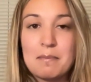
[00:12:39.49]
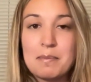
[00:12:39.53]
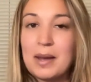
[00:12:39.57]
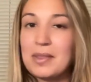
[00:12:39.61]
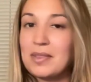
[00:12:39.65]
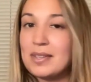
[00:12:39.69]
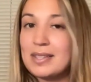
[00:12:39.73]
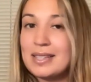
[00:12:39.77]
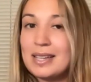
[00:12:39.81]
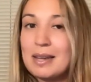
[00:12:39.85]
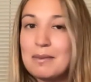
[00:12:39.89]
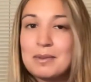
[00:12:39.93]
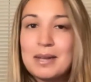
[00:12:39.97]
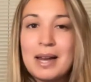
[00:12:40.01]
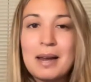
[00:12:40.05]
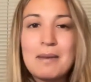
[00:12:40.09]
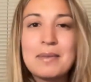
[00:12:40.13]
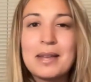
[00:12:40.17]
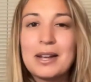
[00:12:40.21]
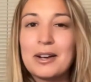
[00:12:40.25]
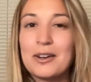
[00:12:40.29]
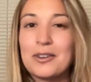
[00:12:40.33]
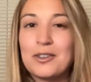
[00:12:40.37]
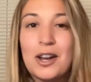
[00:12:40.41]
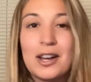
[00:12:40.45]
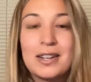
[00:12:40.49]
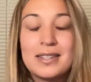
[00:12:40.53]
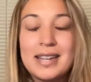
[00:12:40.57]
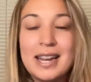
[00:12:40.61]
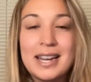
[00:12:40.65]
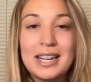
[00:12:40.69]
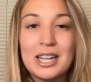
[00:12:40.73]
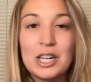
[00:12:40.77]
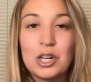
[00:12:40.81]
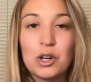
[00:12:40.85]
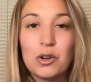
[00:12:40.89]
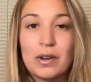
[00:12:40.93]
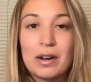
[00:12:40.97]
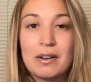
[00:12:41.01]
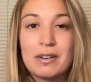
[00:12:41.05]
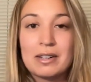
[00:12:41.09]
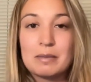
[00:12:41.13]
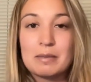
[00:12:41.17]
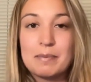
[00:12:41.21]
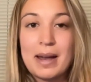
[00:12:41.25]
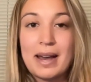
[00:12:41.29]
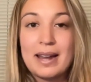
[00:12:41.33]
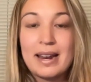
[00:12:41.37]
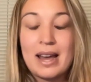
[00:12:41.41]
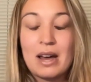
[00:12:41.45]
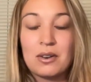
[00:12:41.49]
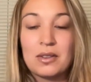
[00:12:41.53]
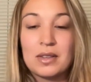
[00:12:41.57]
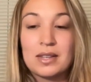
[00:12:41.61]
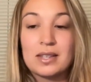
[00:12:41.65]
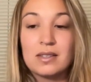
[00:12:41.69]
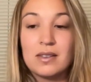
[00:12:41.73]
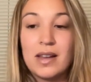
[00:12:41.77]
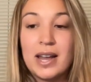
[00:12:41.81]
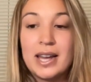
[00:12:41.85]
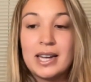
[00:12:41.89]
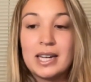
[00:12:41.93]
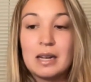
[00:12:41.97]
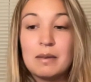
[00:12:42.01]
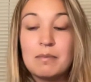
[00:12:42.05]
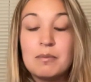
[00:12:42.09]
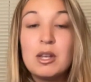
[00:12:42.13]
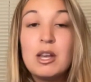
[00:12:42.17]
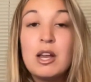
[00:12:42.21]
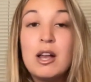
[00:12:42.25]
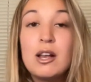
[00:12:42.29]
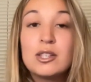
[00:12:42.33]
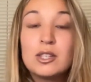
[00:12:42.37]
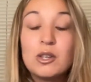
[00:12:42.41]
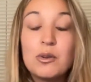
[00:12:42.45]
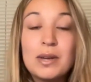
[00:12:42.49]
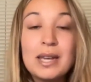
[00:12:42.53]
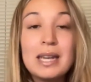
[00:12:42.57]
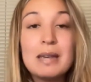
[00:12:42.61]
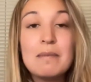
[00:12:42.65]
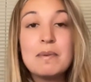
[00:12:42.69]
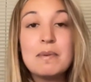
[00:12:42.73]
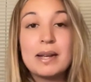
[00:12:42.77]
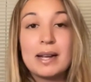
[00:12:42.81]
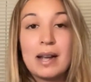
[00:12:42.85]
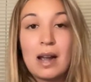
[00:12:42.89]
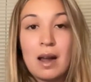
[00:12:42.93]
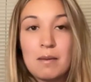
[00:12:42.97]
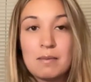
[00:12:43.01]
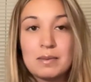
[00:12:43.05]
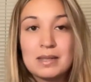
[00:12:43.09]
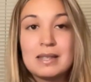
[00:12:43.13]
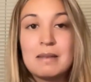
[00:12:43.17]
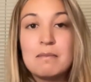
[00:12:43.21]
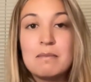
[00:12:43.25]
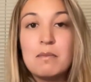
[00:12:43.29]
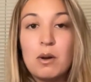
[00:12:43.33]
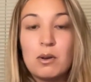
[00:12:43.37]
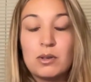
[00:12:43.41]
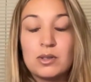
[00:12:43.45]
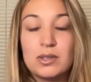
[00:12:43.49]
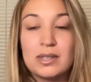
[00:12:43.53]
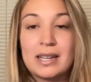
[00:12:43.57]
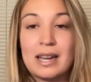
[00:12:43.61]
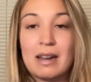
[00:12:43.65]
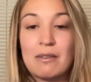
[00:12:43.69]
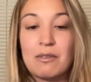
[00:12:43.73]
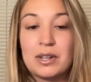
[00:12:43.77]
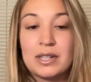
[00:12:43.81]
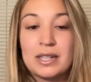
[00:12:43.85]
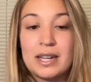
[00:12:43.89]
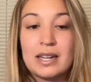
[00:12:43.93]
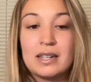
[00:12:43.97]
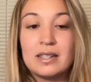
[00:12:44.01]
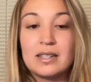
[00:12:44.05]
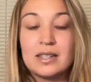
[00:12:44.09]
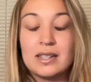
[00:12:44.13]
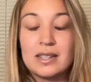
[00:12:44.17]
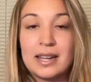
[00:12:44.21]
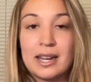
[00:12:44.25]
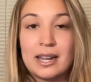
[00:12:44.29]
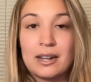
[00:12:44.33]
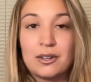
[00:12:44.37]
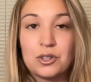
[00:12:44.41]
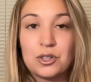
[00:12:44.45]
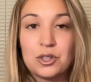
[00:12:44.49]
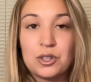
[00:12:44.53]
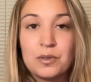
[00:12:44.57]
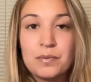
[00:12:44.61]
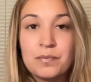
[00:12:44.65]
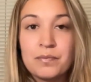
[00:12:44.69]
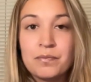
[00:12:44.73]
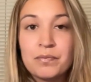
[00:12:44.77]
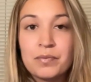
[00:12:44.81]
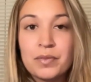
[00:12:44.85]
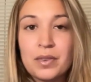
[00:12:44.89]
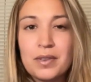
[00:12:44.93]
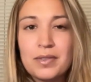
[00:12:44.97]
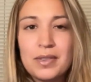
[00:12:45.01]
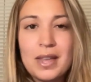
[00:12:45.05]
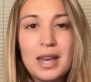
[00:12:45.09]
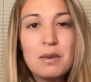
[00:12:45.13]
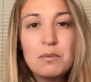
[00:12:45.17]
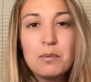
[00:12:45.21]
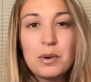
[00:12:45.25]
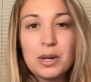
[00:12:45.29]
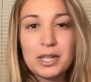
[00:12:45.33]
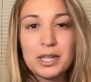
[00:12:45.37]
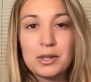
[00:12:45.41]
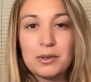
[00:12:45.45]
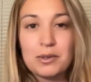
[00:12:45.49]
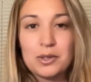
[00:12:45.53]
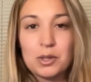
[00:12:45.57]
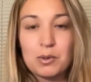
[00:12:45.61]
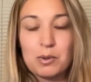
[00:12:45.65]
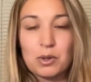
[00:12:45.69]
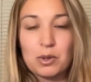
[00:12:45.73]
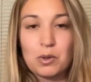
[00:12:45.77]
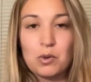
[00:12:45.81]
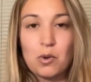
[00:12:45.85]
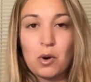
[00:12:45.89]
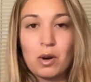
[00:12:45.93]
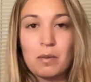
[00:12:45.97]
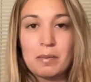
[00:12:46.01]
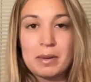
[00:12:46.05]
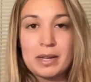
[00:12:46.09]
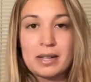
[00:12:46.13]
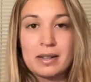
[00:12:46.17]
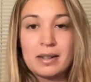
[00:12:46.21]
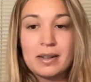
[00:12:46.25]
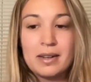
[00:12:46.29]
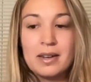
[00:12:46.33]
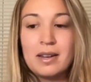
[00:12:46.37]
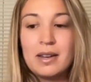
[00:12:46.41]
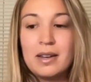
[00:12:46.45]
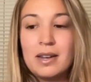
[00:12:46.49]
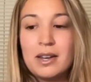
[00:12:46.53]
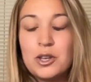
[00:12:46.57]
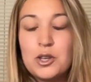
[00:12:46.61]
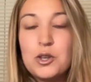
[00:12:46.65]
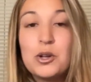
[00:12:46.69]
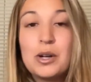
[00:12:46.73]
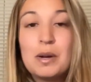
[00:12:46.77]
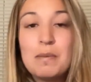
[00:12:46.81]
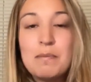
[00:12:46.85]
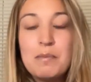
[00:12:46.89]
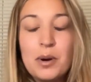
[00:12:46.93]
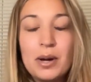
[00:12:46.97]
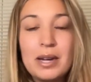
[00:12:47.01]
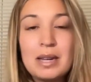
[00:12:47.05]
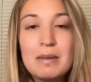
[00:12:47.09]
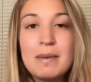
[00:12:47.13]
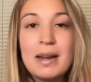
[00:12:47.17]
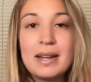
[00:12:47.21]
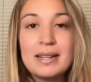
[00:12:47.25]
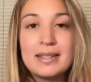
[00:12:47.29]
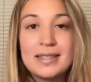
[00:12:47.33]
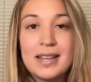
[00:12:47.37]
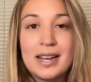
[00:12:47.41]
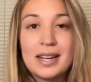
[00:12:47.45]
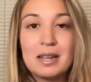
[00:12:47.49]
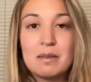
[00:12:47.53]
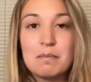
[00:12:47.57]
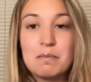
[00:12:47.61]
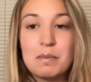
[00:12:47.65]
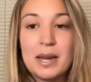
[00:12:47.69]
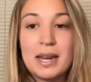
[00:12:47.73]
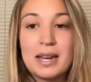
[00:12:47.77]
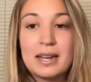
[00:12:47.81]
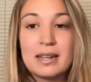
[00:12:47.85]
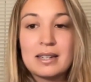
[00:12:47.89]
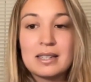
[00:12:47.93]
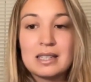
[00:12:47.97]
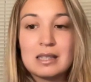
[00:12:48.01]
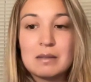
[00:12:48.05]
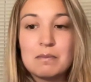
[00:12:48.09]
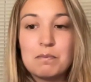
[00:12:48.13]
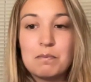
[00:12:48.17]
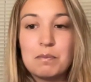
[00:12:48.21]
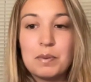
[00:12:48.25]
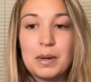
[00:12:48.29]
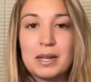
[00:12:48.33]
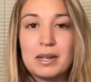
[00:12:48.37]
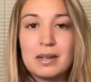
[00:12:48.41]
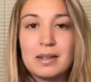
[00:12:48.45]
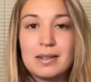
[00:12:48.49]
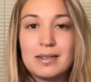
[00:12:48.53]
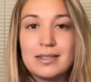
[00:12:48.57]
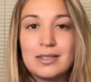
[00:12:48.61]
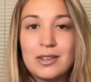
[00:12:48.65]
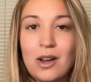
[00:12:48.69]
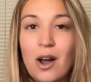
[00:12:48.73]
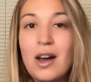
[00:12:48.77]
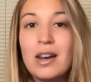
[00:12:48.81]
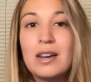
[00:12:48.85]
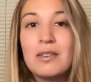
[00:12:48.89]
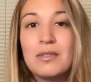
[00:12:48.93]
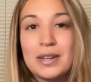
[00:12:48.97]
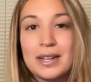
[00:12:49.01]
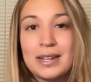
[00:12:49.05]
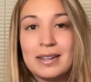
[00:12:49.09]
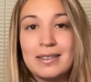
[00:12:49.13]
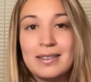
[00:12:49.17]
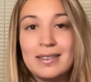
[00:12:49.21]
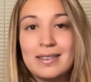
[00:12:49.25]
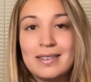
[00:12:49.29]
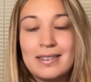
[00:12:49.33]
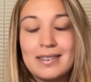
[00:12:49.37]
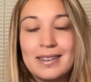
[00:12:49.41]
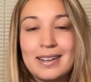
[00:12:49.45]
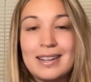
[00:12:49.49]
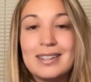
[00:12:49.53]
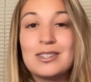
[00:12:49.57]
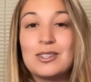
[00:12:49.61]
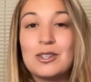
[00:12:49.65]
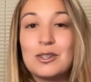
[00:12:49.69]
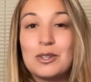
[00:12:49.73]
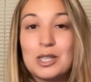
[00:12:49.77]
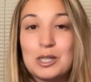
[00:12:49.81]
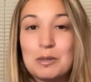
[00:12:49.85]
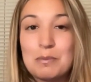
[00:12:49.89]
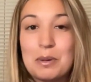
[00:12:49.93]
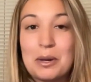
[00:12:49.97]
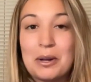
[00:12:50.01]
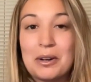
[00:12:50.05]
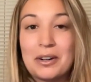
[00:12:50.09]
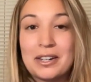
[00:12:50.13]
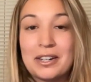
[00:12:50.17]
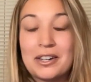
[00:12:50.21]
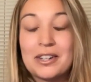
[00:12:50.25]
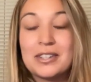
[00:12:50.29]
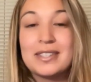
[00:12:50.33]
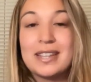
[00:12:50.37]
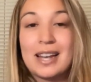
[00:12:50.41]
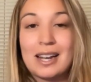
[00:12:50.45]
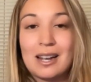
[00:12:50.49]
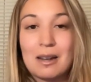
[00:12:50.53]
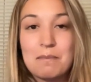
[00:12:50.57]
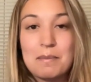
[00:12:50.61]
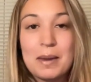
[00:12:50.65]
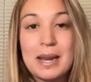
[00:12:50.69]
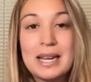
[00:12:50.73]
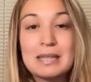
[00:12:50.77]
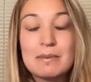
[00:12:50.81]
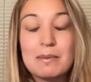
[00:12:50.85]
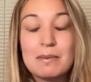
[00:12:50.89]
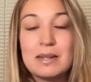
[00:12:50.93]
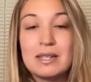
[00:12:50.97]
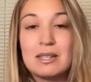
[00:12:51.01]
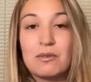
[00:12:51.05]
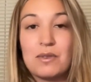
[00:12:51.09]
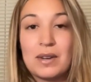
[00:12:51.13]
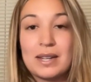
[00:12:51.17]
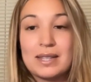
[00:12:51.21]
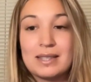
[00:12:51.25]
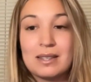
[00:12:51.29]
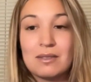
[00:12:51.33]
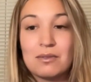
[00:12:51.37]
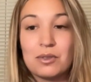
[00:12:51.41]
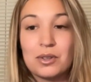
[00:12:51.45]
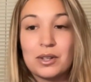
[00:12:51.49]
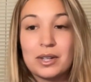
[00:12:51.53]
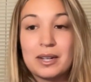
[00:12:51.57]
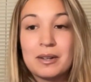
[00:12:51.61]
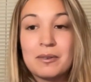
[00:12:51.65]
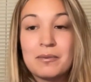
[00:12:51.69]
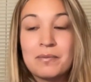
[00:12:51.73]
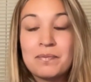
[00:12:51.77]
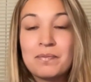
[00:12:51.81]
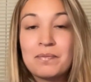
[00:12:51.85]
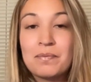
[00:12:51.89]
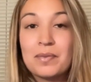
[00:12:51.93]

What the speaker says: But at the same time, they are not taking Herrera's bat out of this lineup, so he becomes the mostly everyday DH. Then what do you do with Gorman? You can put him at second base, but Donovan is the superior second baseman defensively.